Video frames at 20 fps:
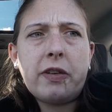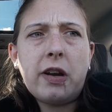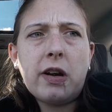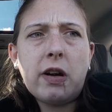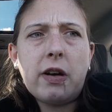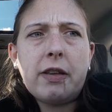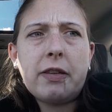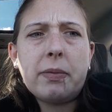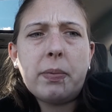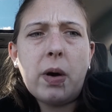
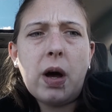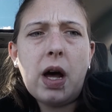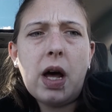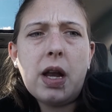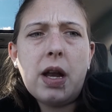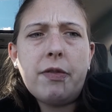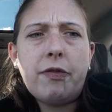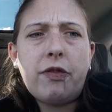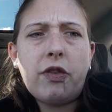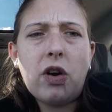series
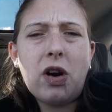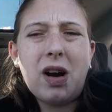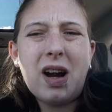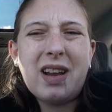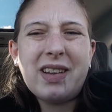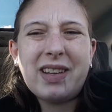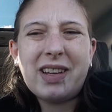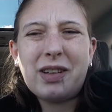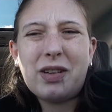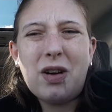one for,
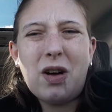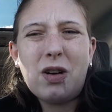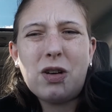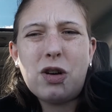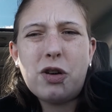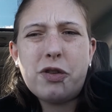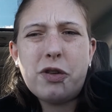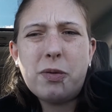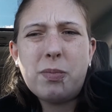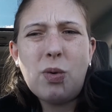I think, a
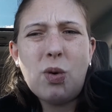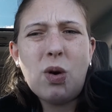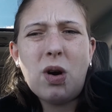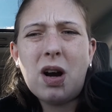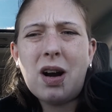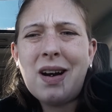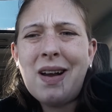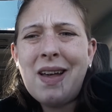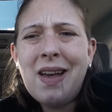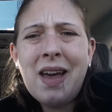dollar or two
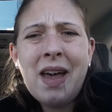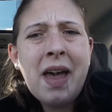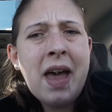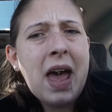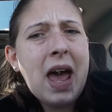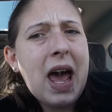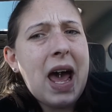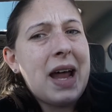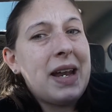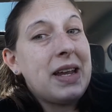more.
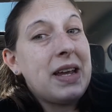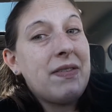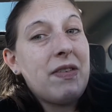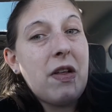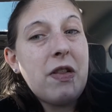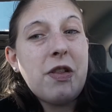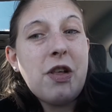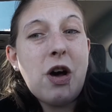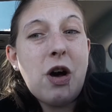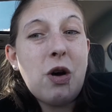And
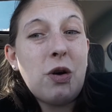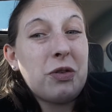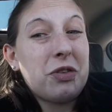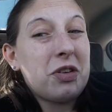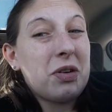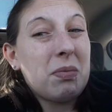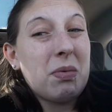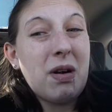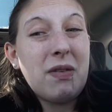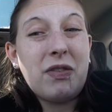even though
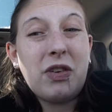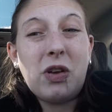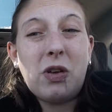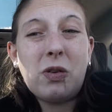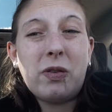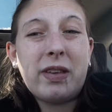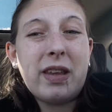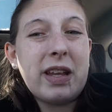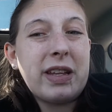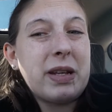the
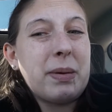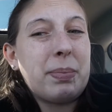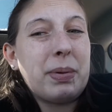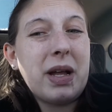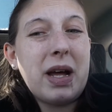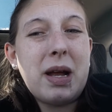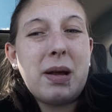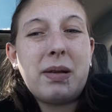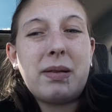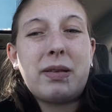reviews said the
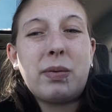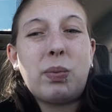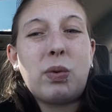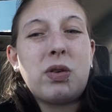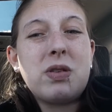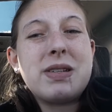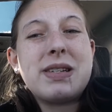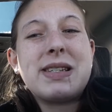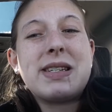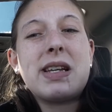blades
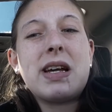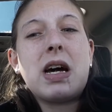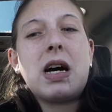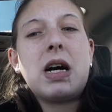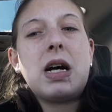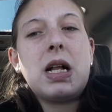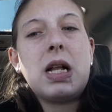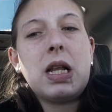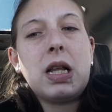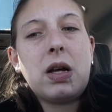were
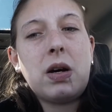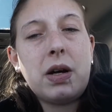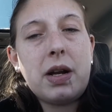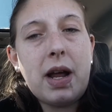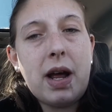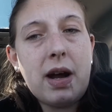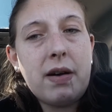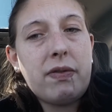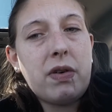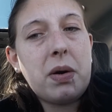dull
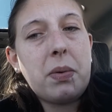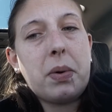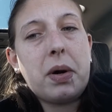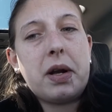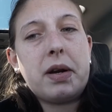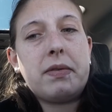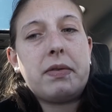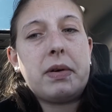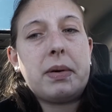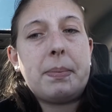on every
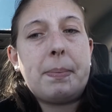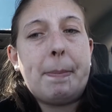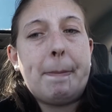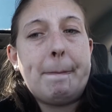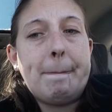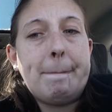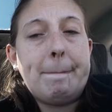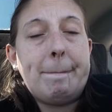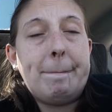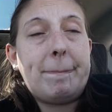one of them.
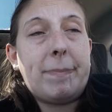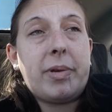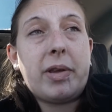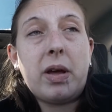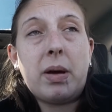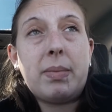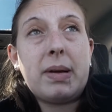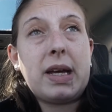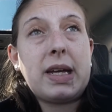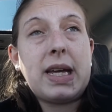
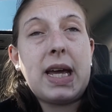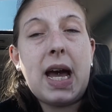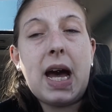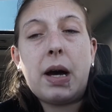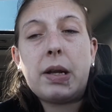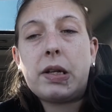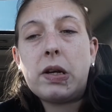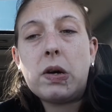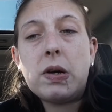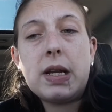So I'm like,
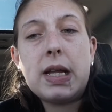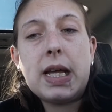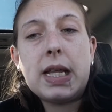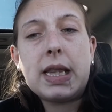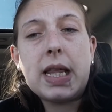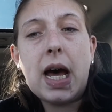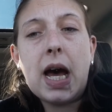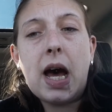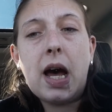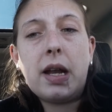yeah, don't
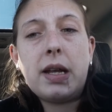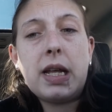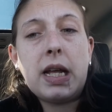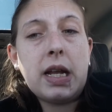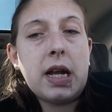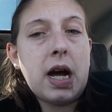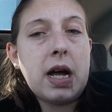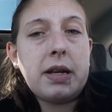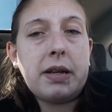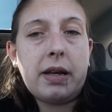need that.
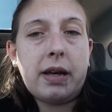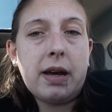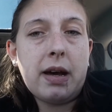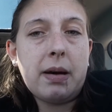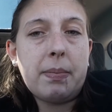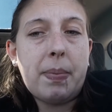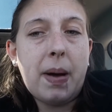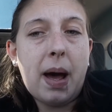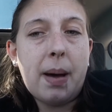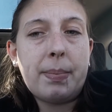Neat
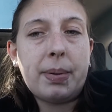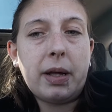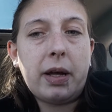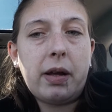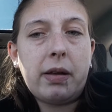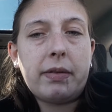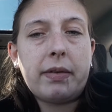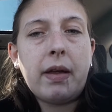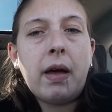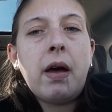idea, bad
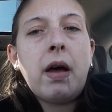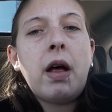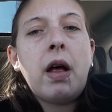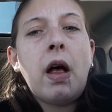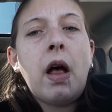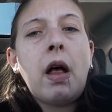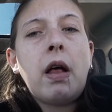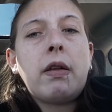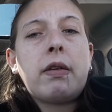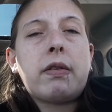blades.
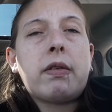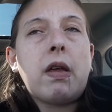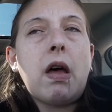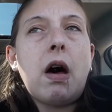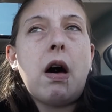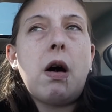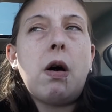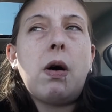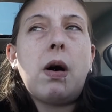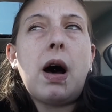
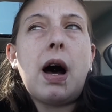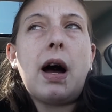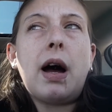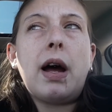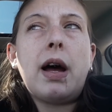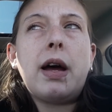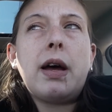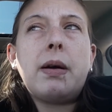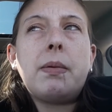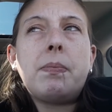So
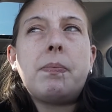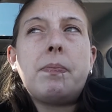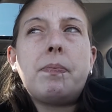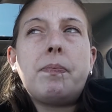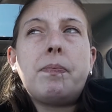I